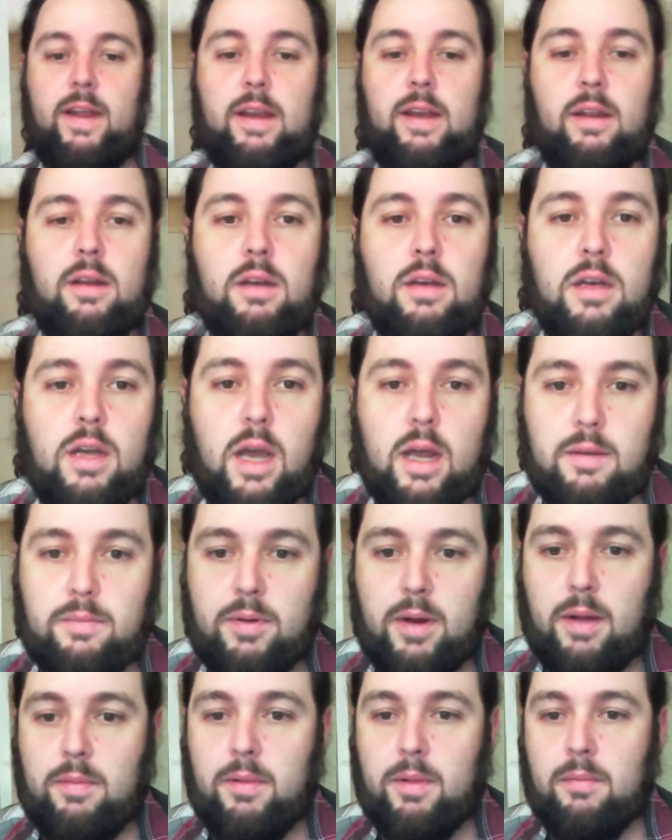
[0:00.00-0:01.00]
You'll find it.
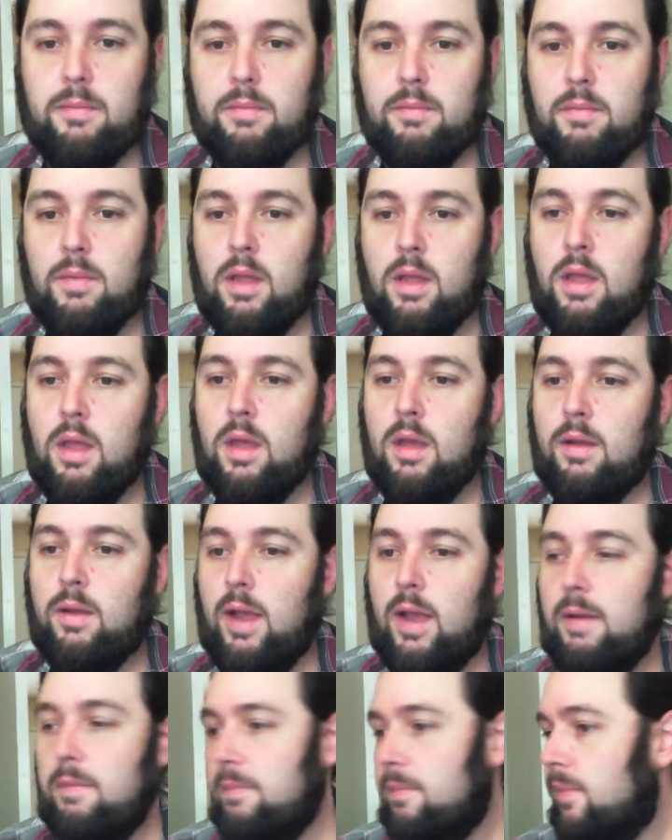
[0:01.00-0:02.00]
Not a problem.
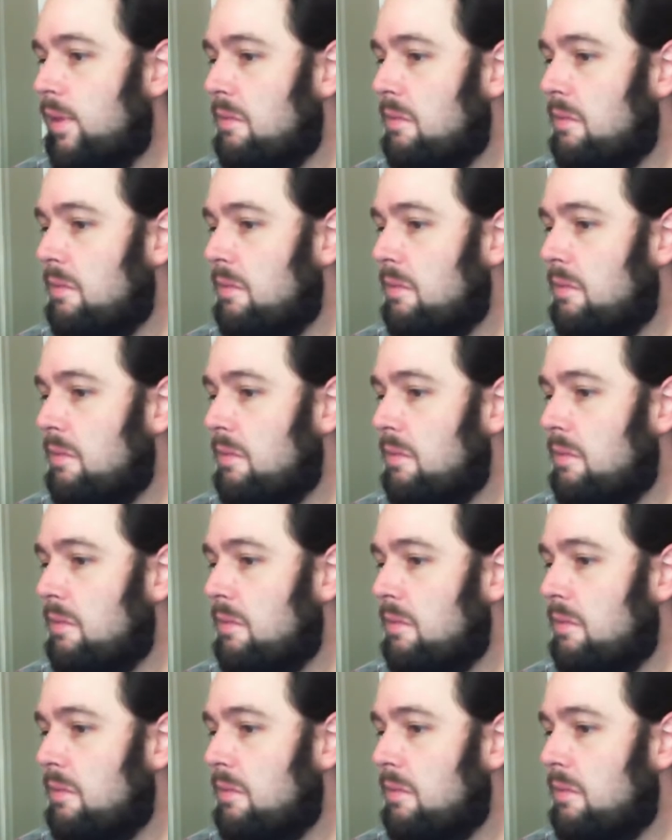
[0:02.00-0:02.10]
Okay.